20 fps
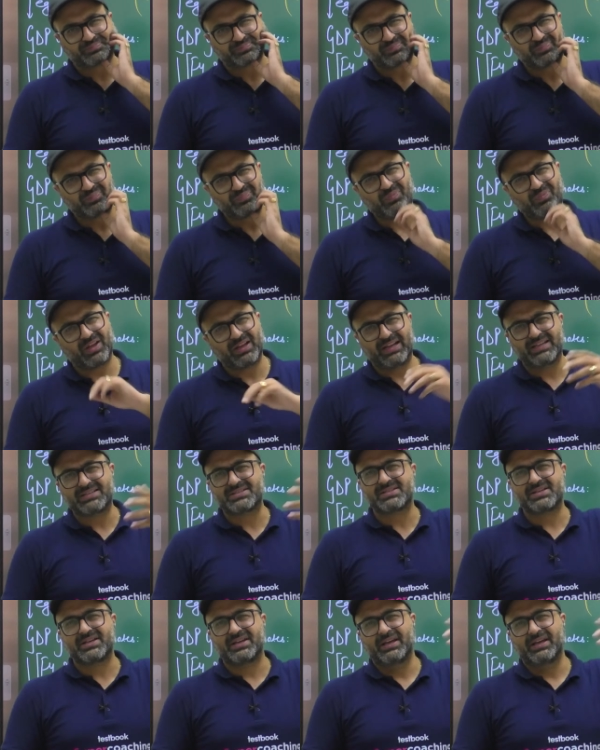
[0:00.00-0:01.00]
Let's say
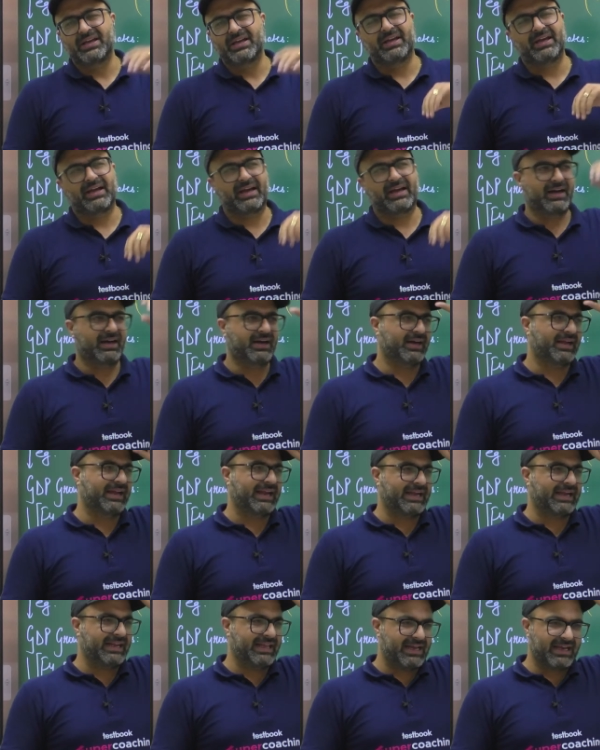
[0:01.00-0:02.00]
India
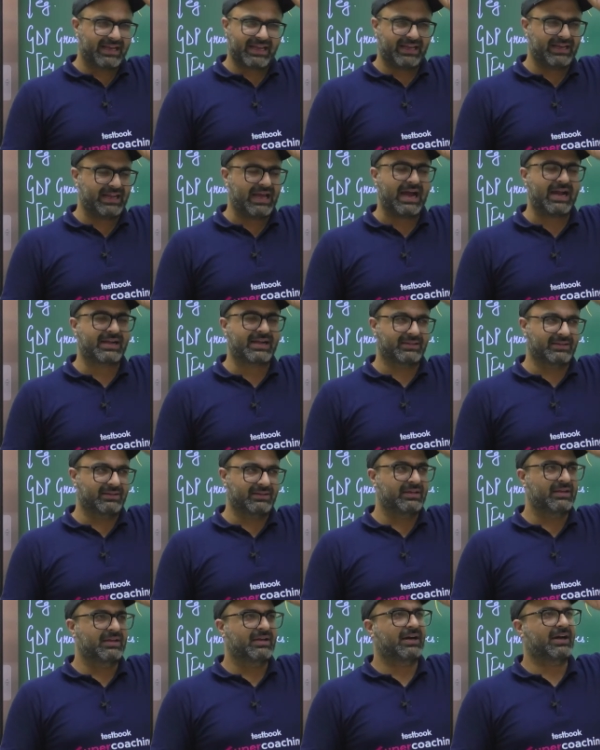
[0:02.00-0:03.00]
can handle
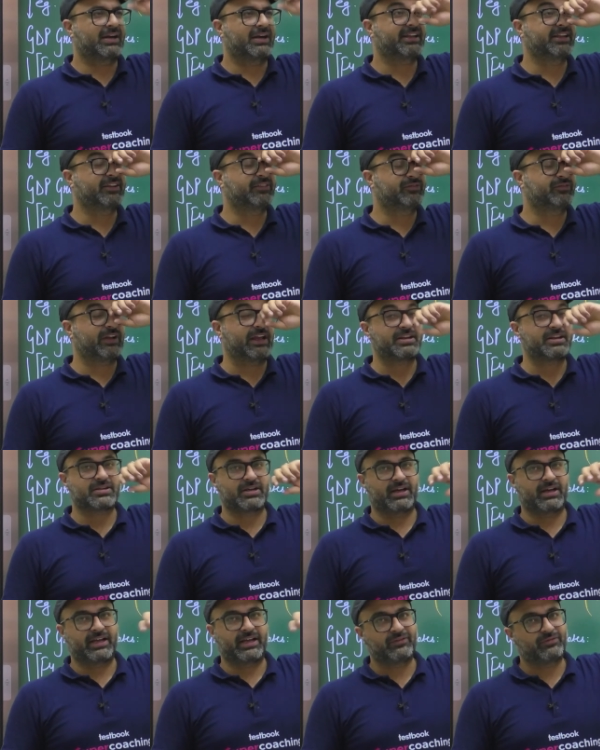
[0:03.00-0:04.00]
a
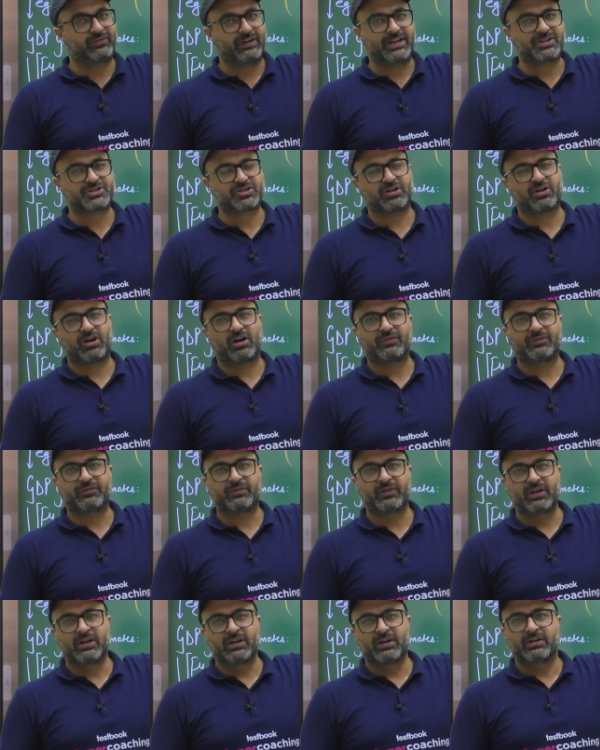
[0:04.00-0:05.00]
inflation of
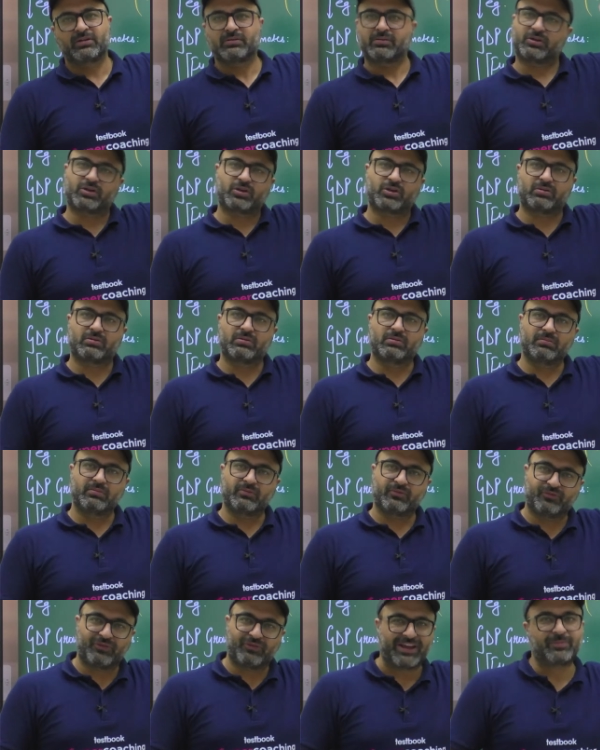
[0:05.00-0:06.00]

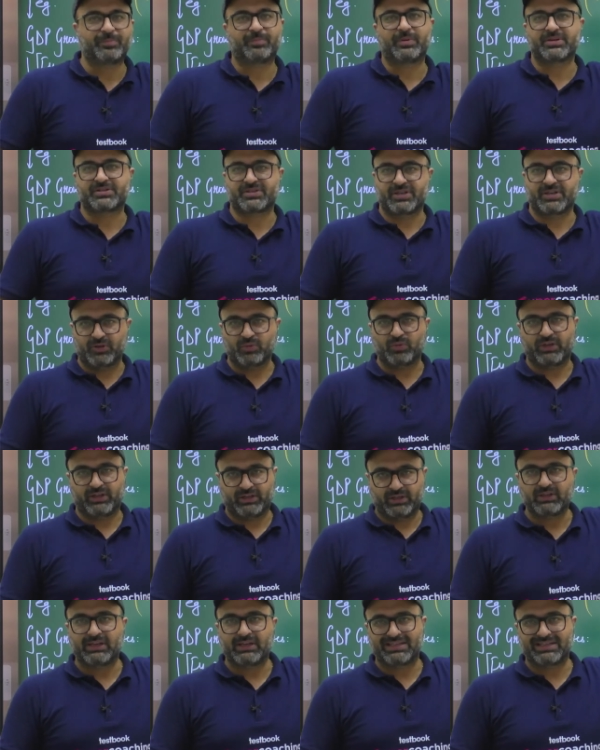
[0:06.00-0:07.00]
5% only. Let's
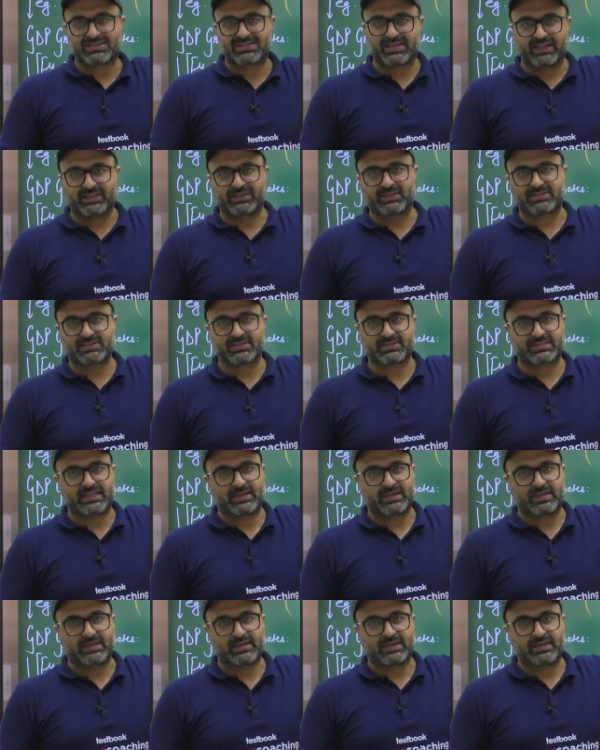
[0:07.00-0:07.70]
take this example.